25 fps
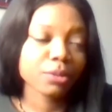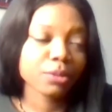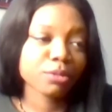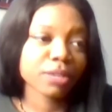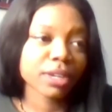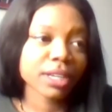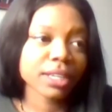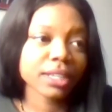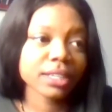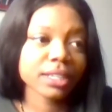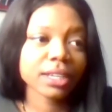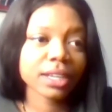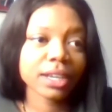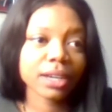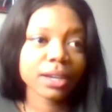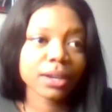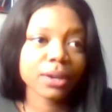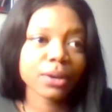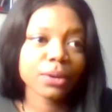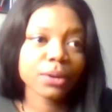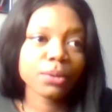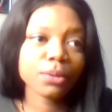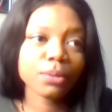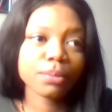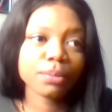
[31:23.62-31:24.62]
right
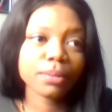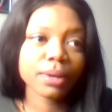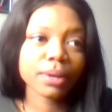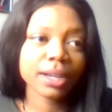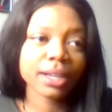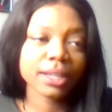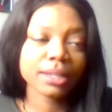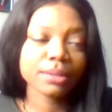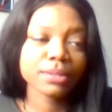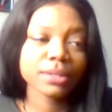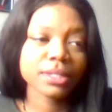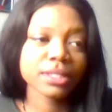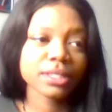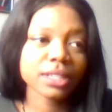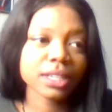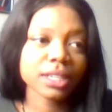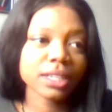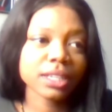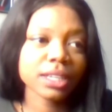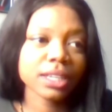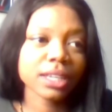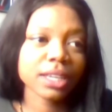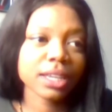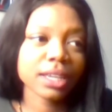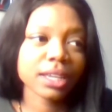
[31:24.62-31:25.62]
now I'm
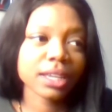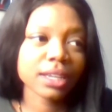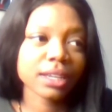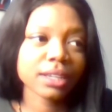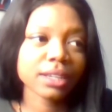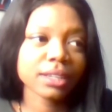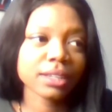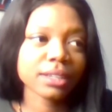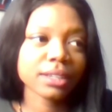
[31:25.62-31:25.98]
studying